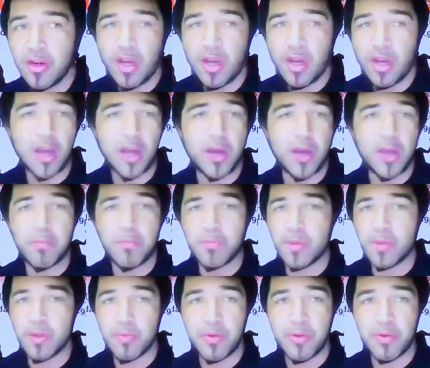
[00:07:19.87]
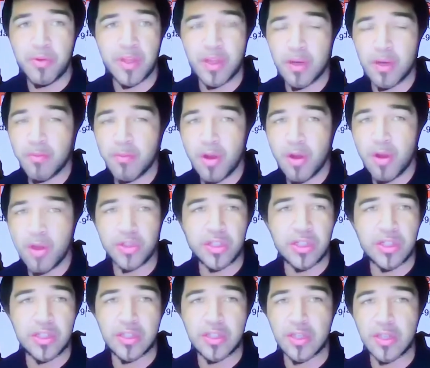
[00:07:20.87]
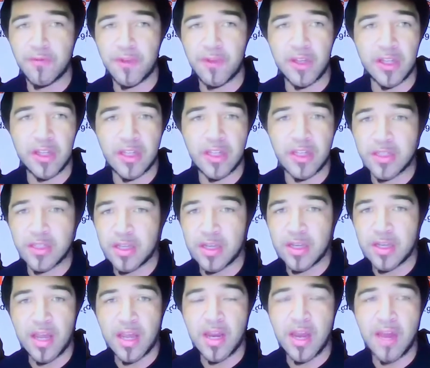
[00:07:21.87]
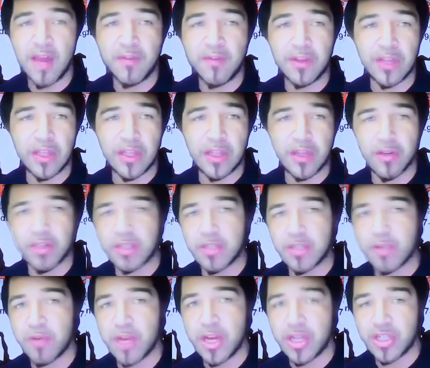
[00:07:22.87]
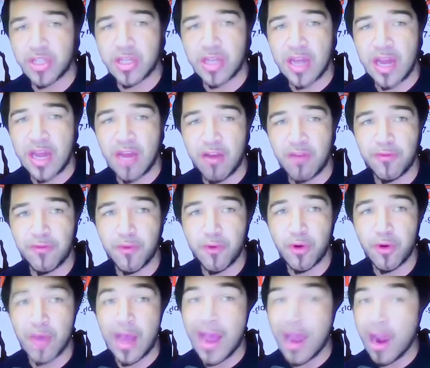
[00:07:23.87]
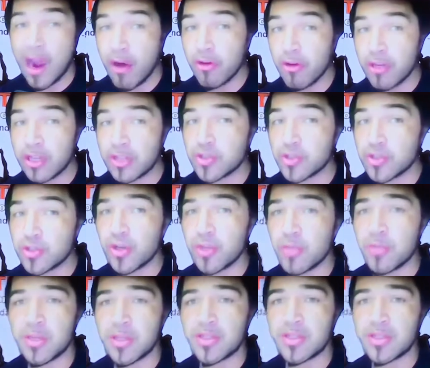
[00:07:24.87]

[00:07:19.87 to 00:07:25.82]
um, you know, putting their emotions, their feelings, and, and everything, their expression out for our enjoyment,